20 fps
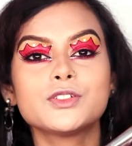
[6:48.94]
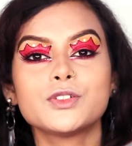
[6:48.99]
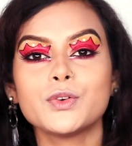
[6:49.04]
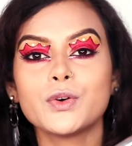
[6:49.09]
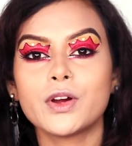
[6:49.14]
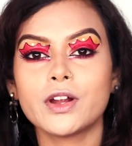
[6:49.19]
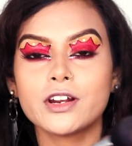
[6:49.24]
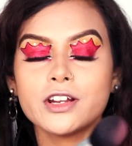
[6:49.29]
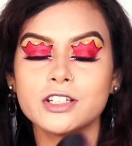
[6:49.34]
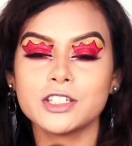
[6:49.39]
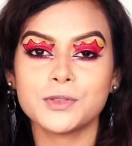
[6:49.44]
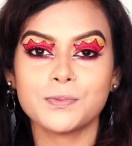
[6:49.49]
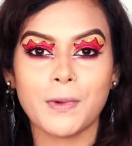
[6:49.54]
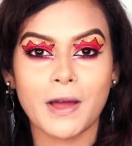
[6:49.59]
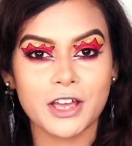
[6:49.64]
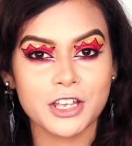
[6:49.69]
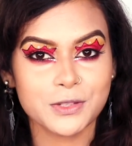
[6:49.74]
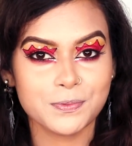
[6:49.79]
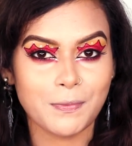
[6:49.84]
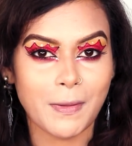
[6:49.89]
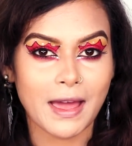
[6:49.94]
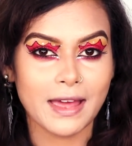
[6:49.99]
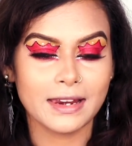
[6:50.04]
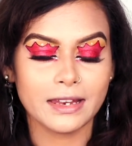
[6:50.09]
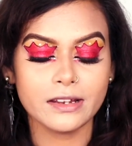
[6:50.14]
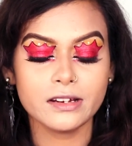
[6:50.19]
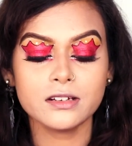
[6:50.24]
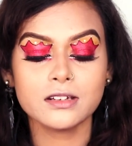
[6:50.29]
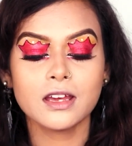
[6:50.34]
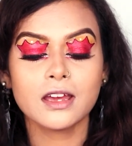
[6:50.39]
Sugar and Spice
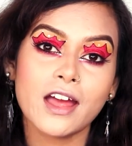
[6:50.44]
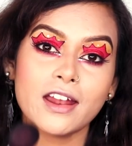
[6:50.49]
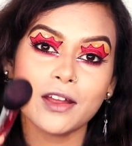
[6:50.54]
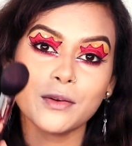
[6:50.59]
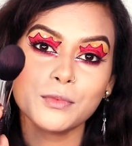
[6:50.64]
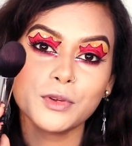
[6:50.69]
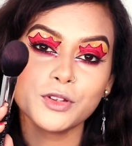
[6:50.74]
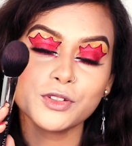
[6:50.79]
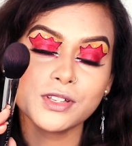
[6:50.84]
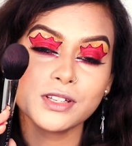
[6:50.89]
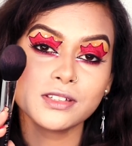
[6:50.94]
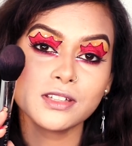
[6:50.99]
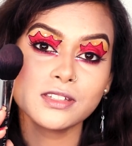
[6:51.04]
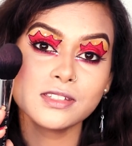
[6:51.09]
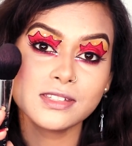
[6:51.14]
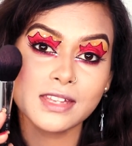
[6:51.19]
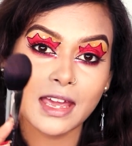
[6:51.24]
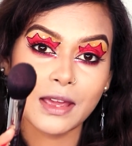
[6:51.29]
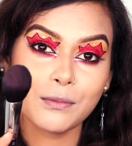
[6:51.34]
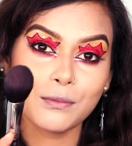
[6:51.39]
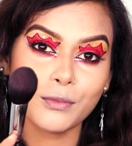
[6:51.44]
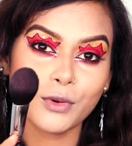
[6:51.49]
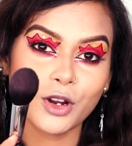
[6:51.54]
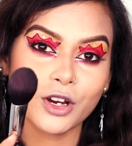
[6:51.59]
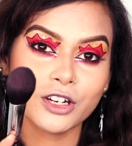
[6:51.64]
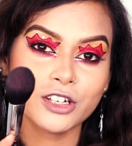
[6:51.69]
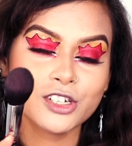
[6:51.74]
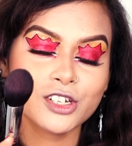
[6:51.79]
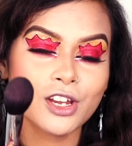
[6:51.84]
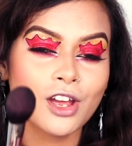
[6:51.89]
palette, and I'm using the same
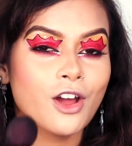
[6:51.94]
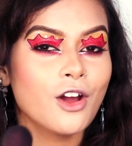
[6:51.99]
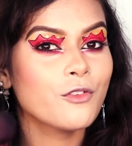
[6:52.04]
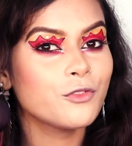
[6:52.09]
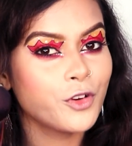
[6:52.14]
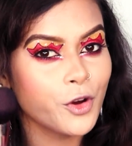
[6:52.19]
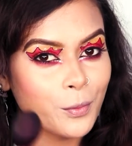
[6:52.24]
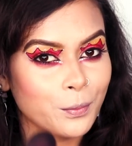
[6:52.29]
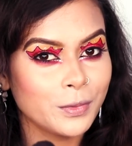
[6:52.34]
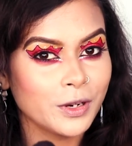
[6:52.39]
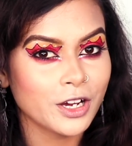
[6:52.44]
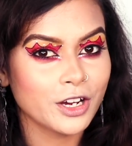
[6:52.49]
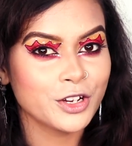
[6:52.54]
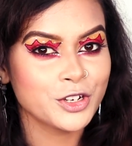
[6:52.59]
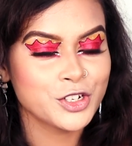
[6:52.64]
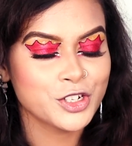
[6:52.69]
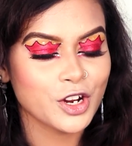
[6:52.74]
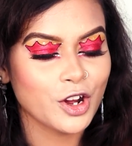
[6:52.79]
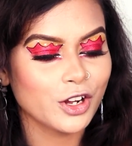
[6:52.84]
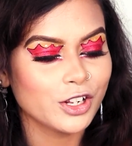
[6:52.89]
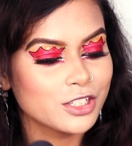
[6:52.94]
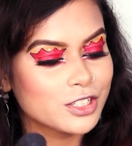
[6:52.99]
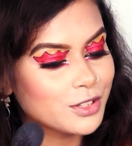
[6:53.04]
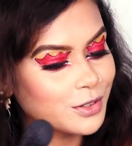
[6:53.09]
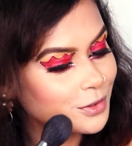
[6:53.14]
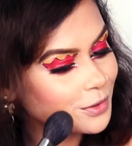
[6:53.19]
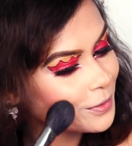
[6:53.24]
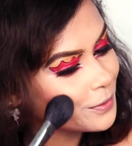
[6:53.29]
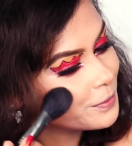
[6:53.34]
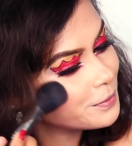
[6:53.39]
brush for blush
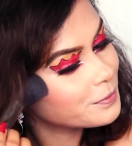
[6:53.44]
also.